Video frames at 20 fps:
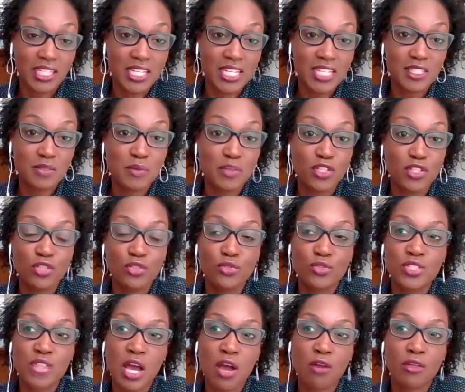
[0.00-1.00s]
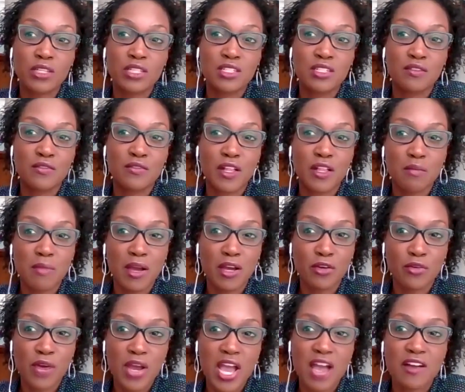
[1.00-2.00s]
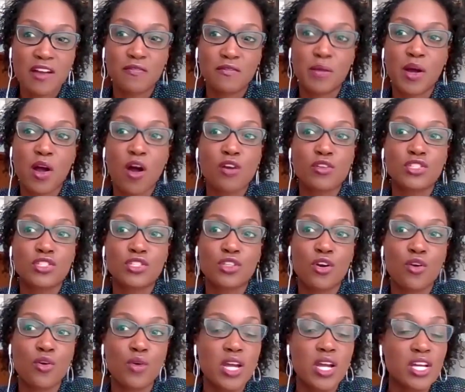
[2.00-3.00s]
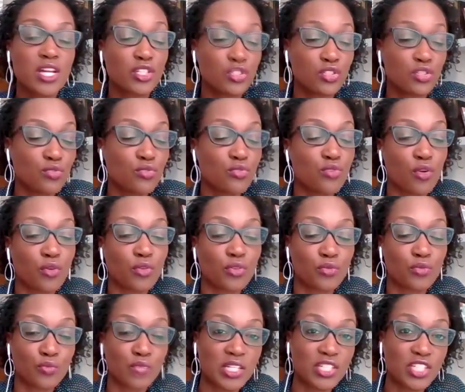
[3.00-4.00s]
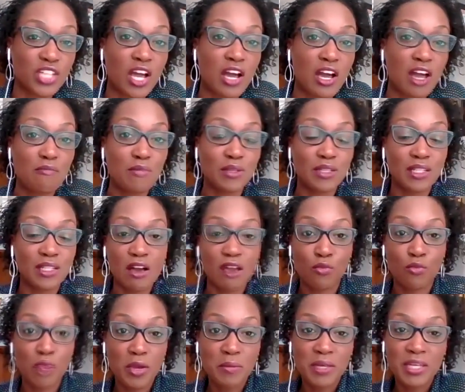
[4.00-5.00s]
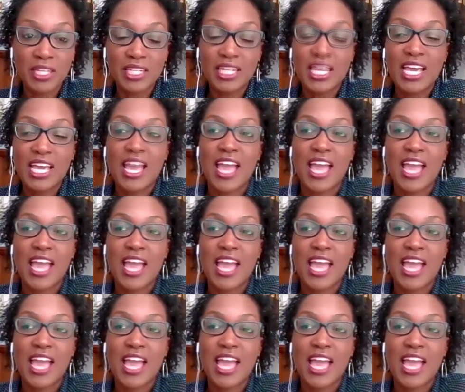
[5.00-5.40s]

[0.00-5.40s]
It's been huge not only to develop my craft, but also to grow the reach of Beloved Women.